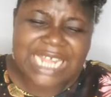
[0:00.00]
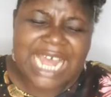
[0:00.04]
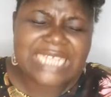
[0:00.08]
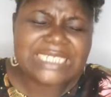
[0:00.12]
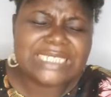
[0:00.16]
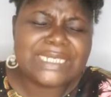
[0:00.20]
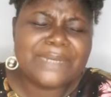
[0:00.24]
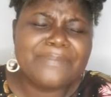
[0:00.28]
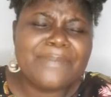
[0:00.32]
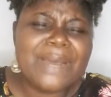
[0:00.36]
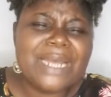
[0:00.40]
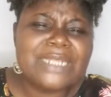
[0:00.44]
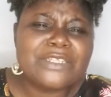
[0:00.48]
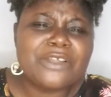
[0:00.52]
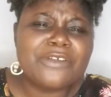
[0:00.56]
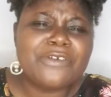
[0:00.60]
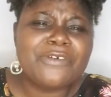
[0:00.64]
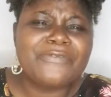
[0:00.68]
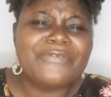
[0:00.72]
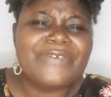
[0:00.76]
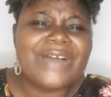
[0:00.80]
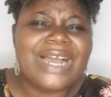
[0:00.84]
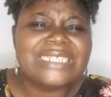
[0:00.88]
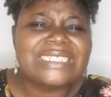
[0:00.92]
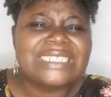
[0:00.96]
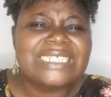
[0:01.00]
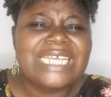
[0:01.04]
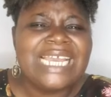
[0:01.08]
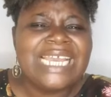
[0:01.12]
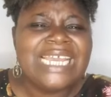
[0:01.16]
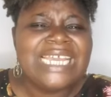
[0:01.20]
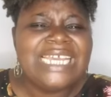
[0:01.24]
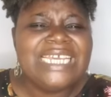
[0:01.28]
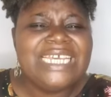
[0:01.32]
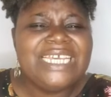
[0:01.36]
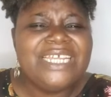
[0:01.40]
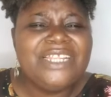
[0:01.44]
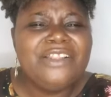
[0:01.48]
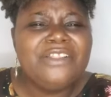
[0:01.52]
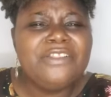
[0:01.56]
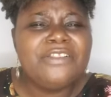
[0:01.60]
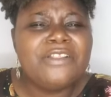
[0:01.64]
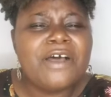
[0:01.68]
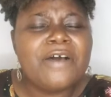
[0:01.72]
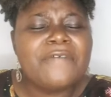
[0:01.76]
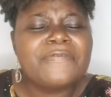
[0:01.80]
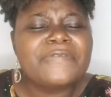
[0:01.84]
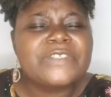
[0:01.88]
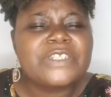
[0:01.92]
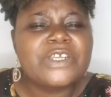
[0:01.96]
As a matter of fact, he
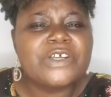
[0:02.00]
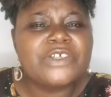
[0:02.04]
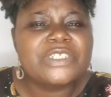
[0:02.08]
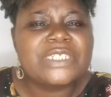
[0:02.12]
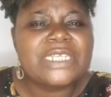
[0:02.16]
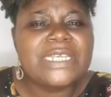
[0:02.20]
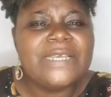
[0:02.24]
loved us